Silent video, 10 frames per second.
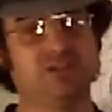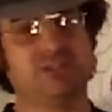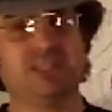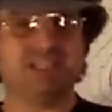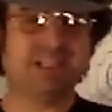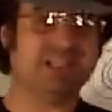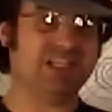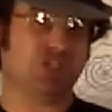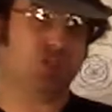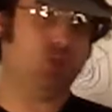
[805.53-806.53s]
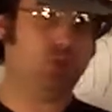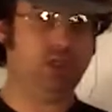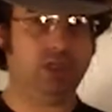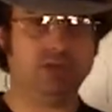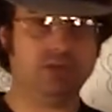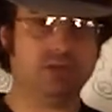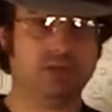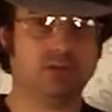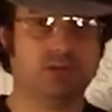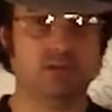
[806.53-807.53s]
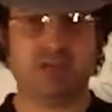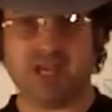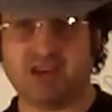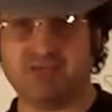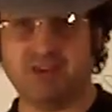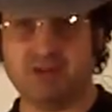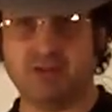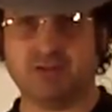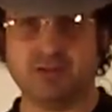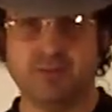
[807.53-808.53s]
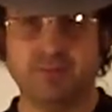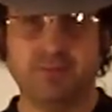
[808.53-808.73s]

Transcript: So it's going to take like 2 years, 2.5 years